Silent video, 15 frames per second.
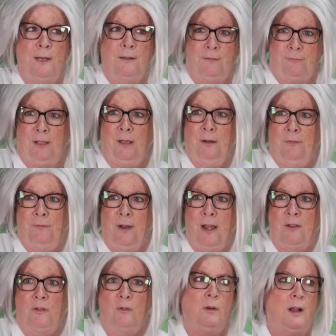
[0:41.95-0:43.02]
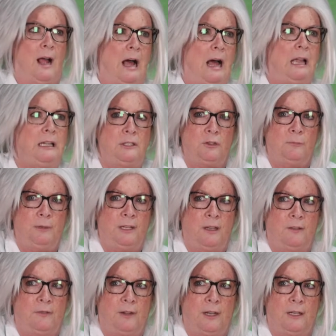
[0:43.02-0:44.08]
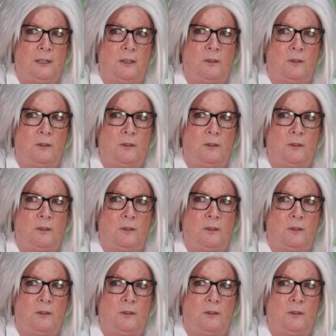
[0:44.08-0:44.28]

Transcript: and if they're afraid to do it, I should be afraid